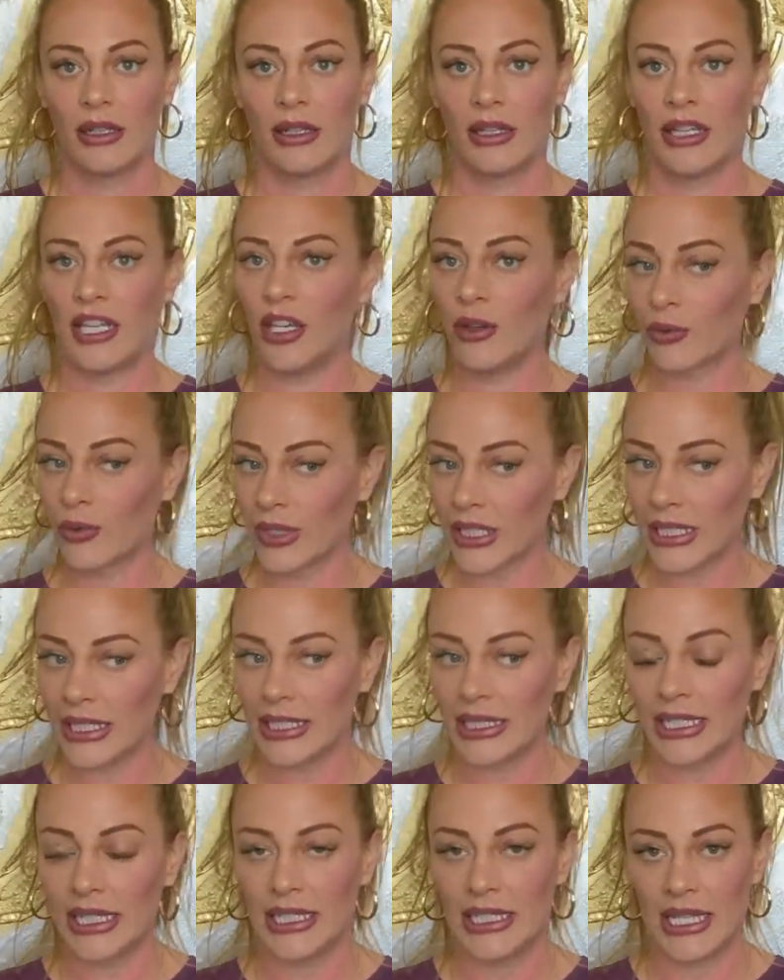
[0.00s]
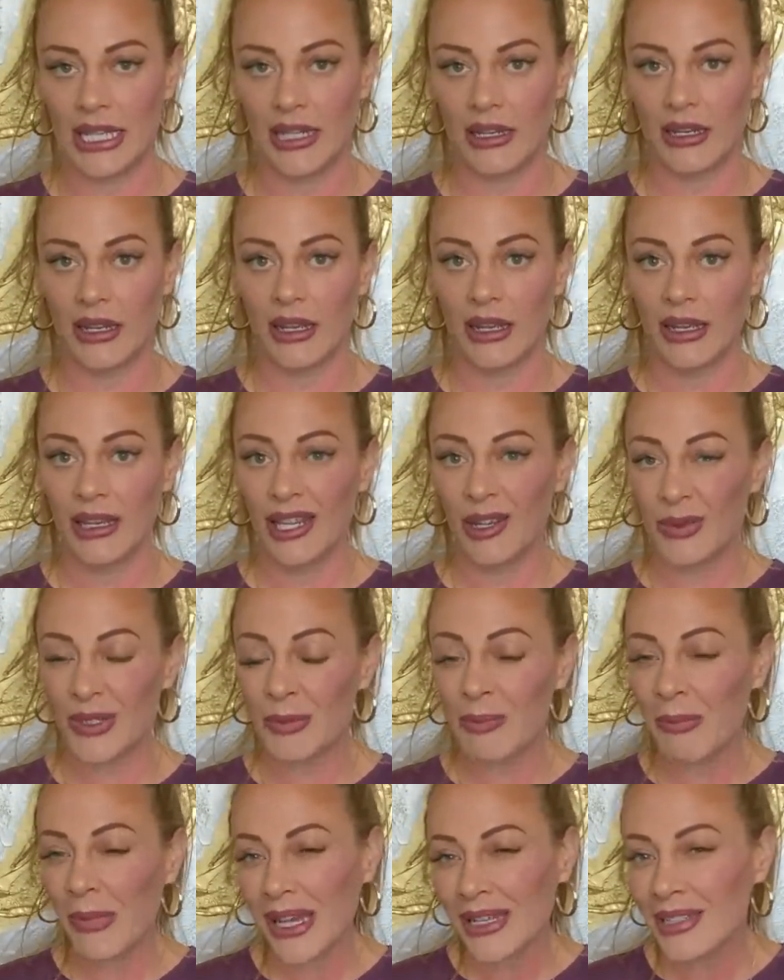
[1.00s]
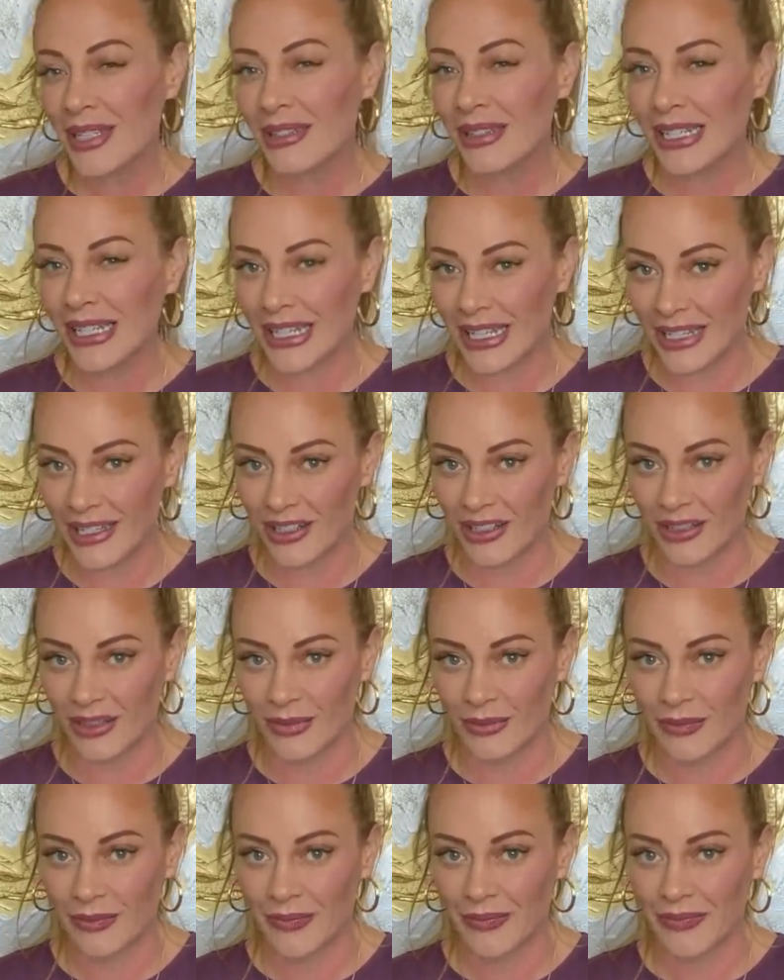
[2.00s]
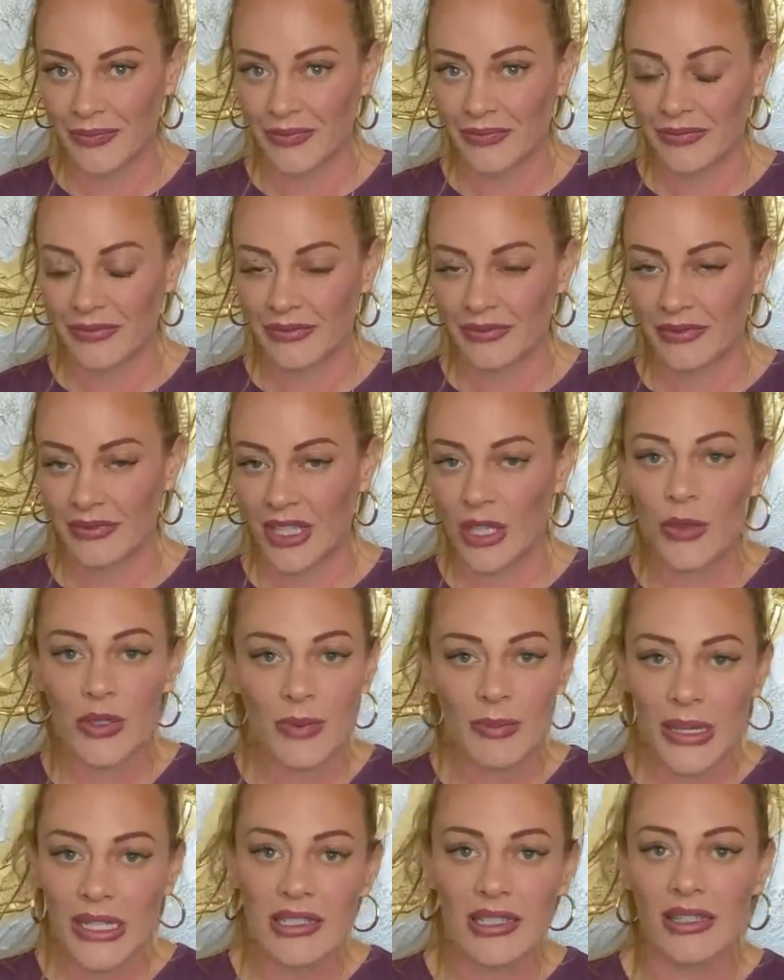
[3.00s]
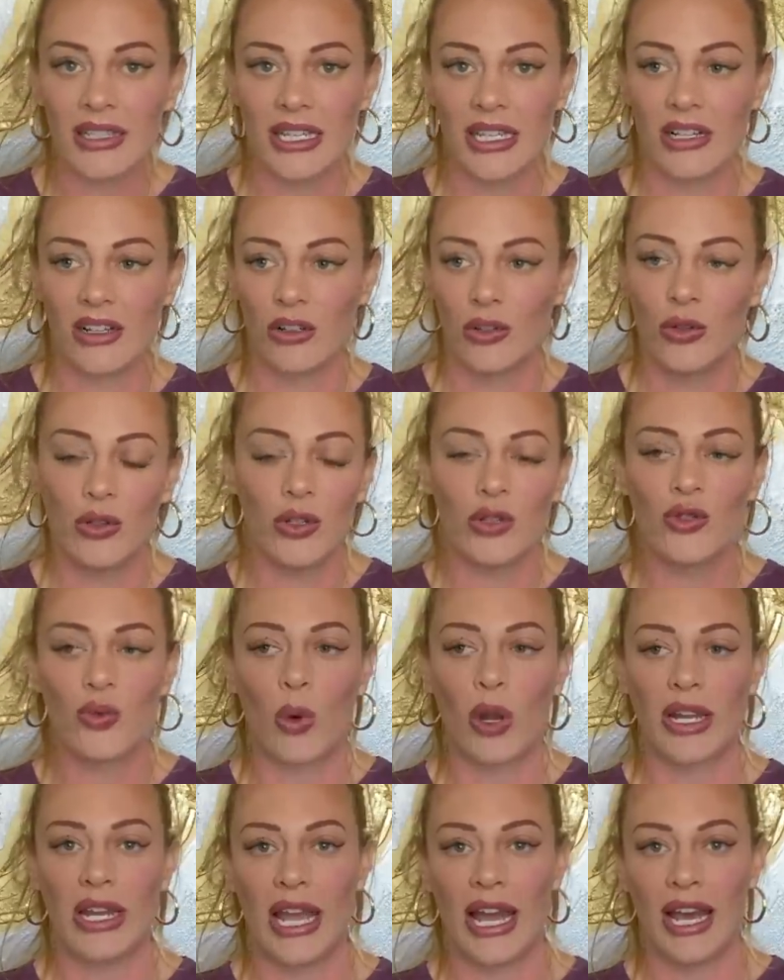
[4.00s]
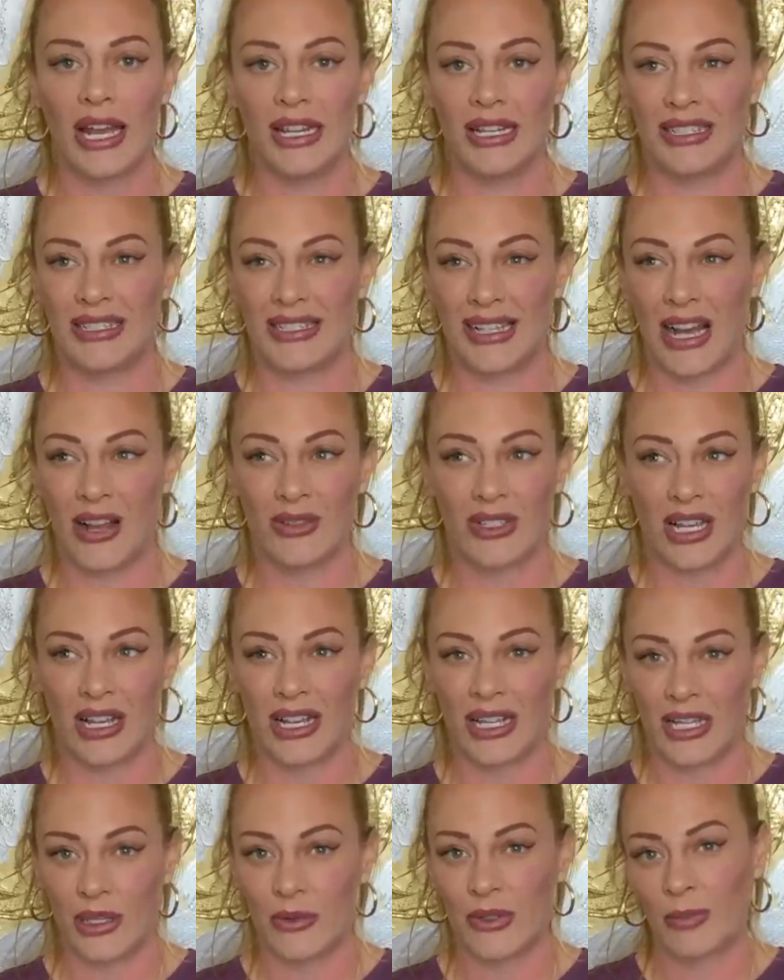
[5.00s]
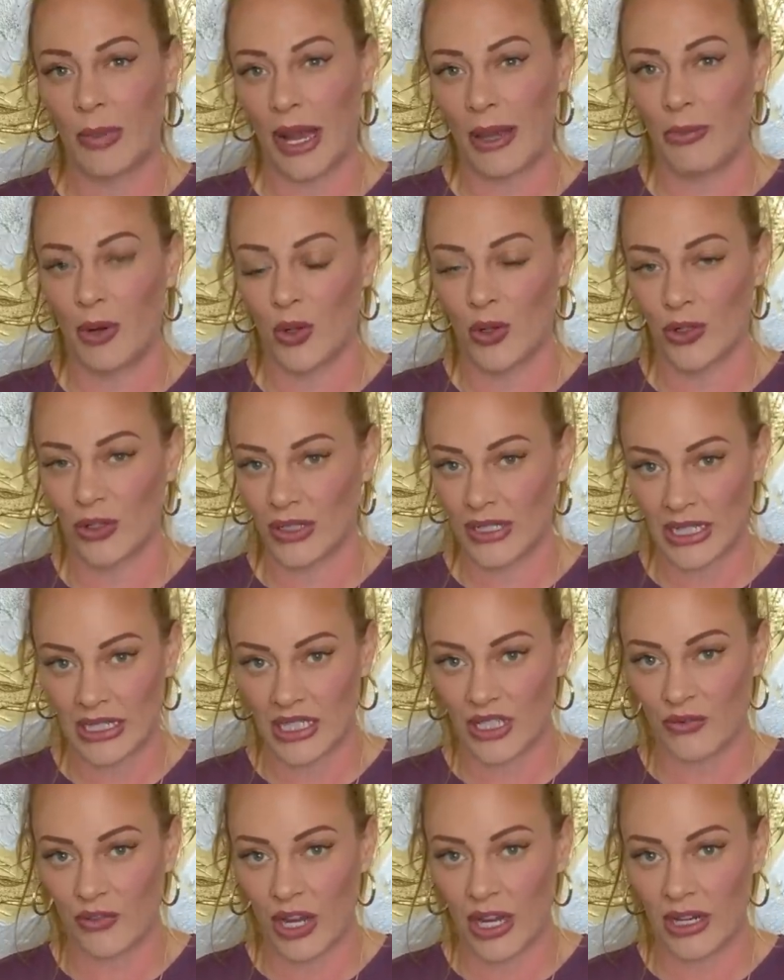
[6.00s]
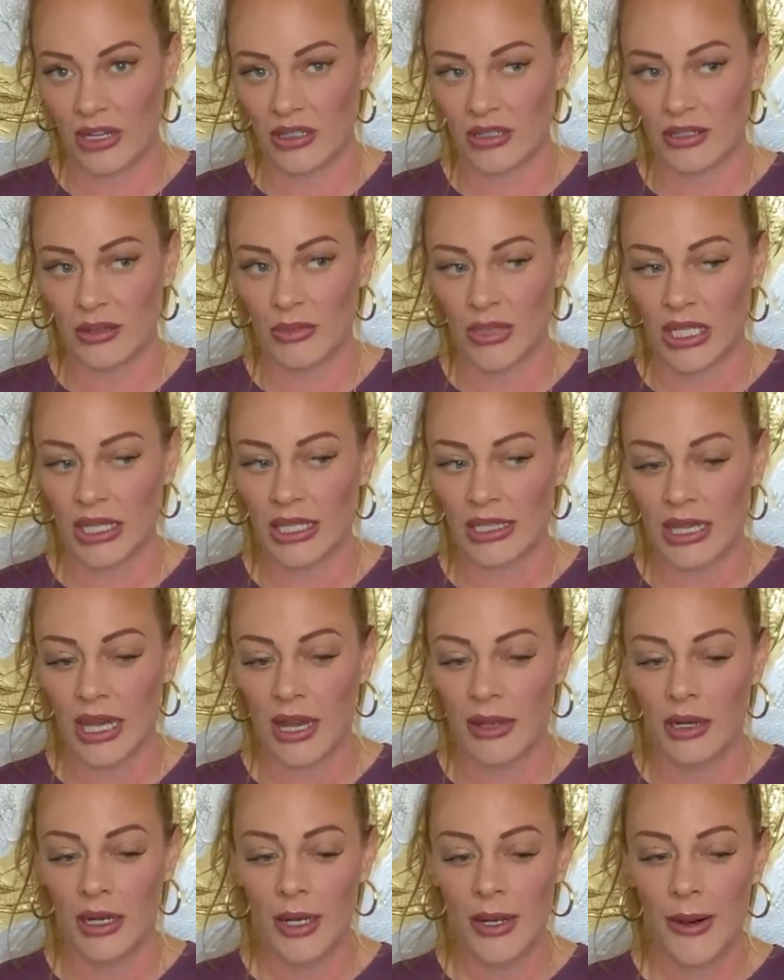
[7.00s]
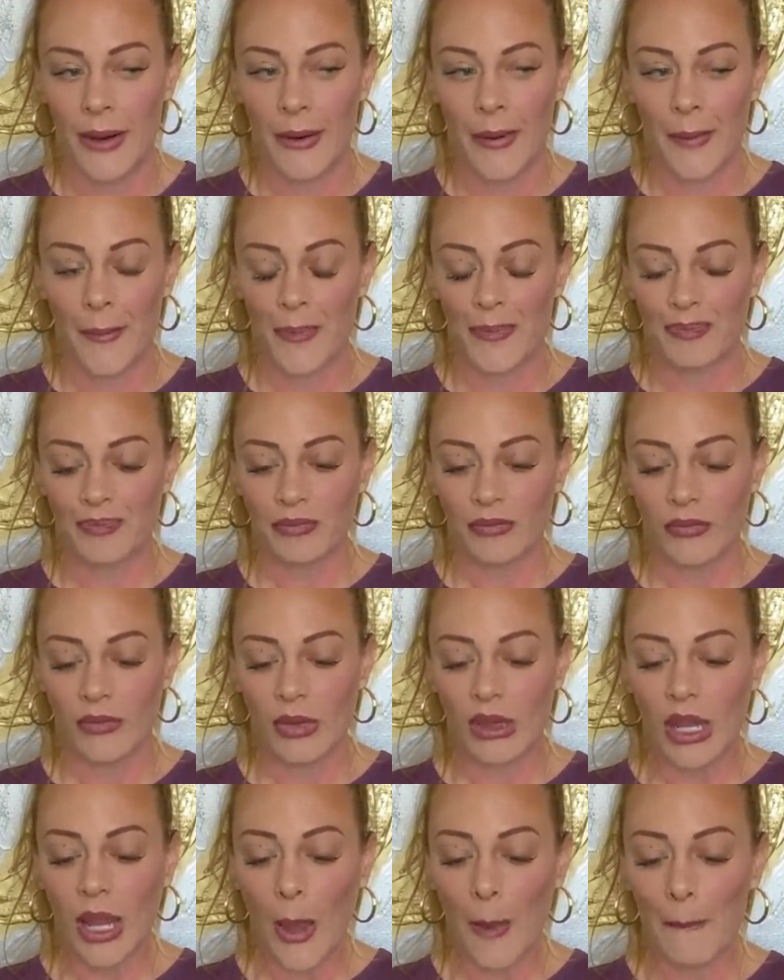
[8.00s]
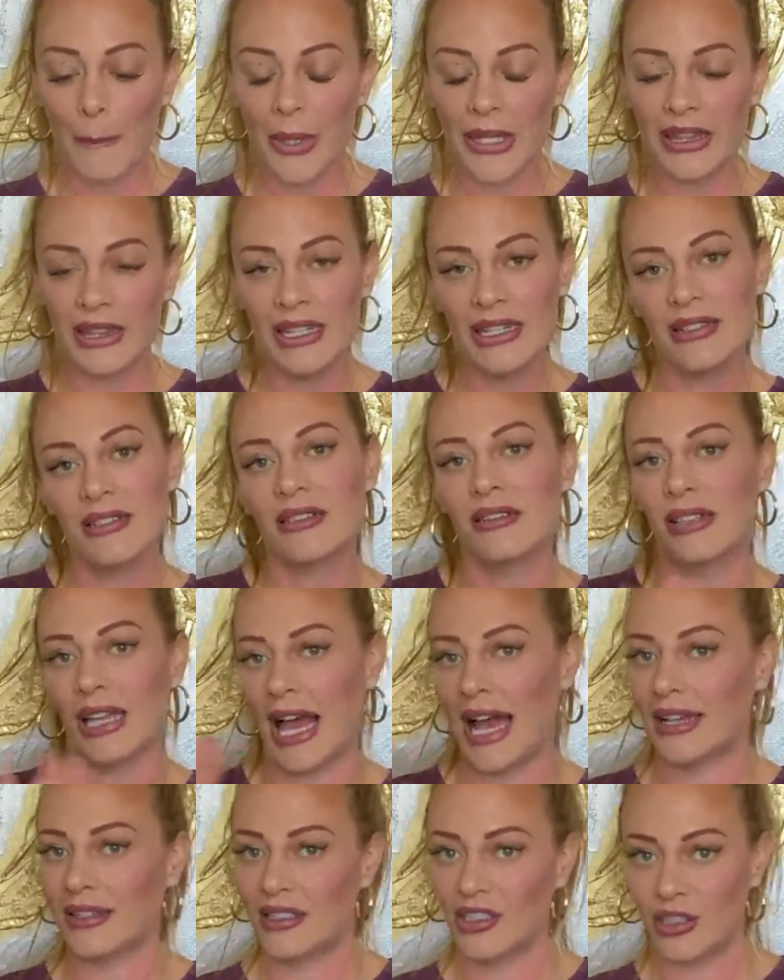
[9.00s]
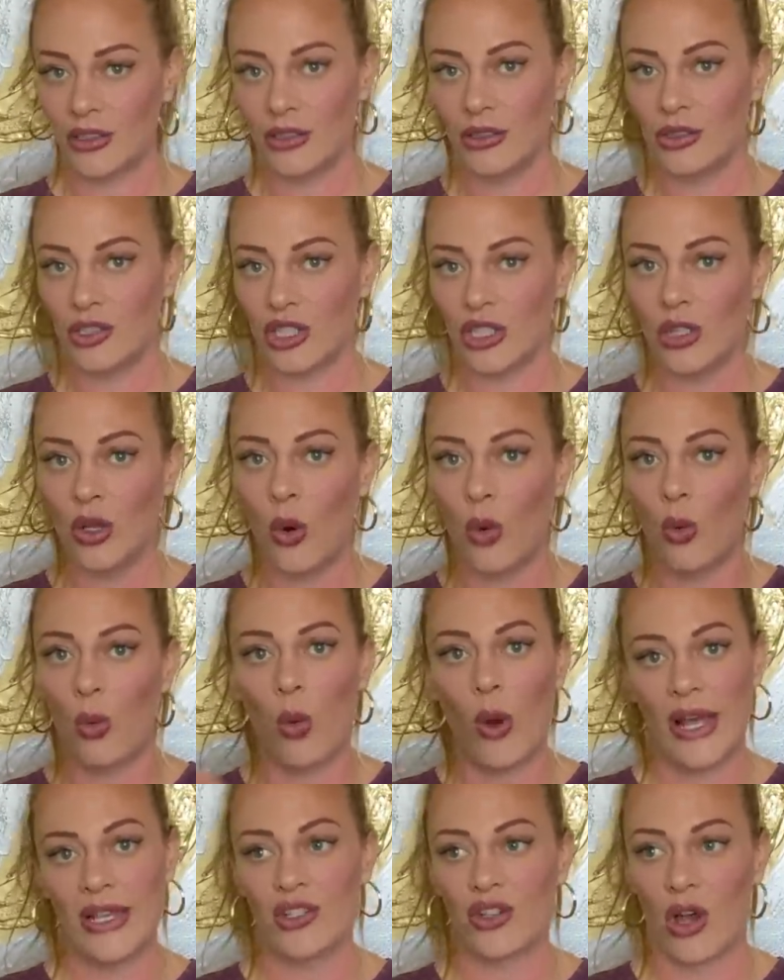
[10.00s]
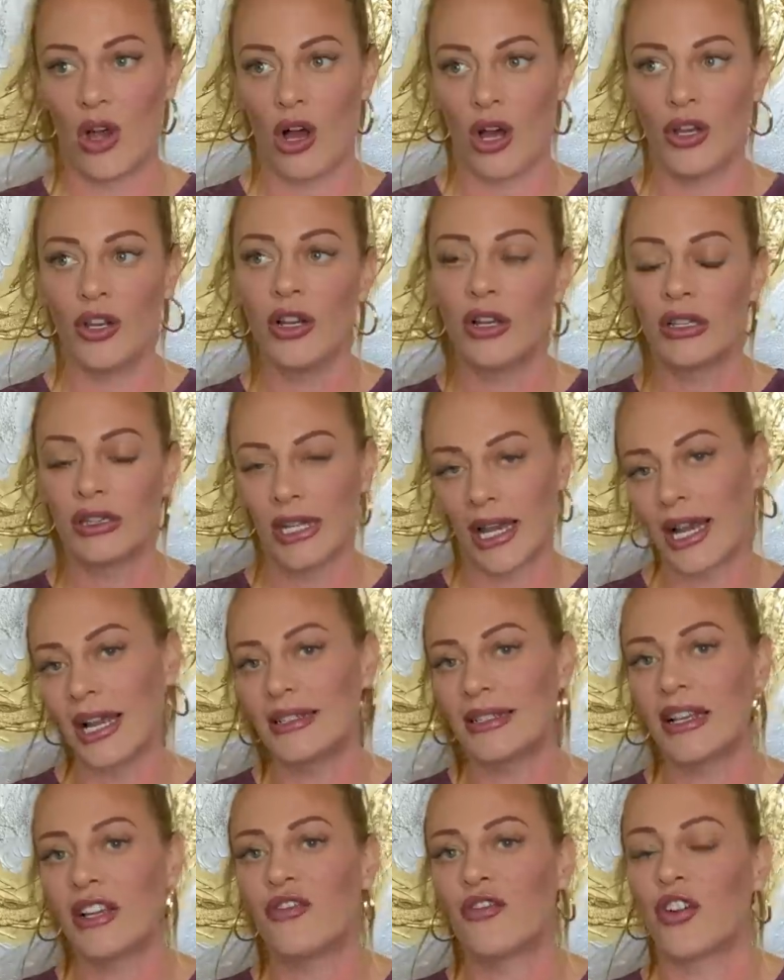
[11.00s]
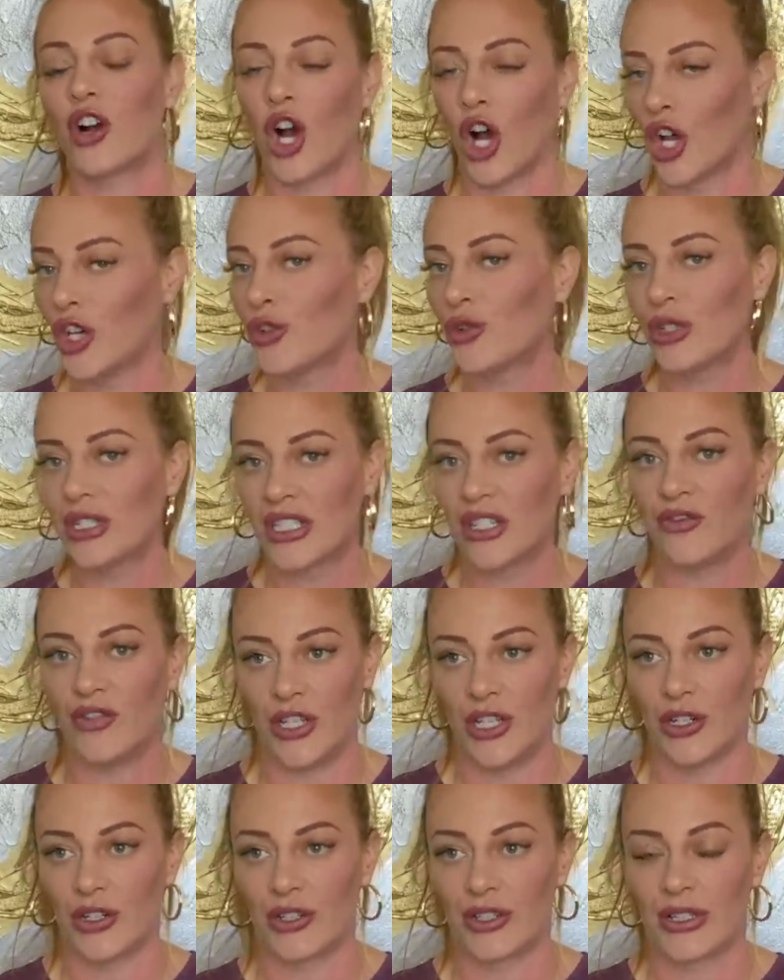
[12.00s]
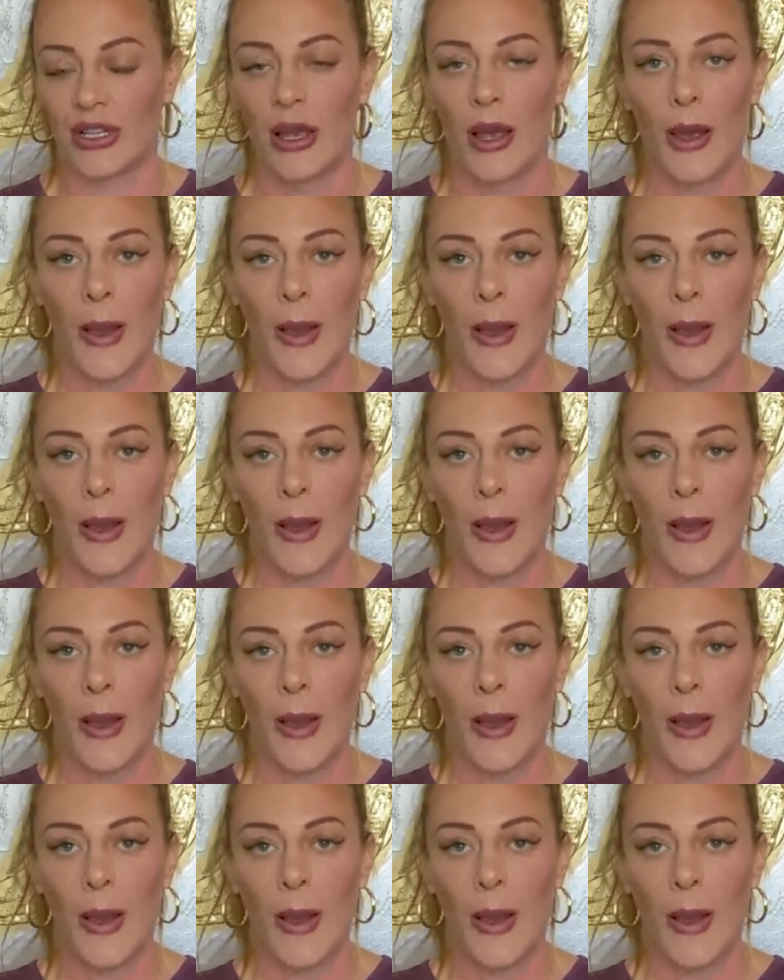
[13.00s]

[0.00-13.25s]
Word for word: He really leaned in. He was mentally ill. He was mentally ill. Who knows what he had? It sounds kind of like he was bipolar or schizophrenic or something like that. But this glass delusion went on, like I said, for hundreds of years.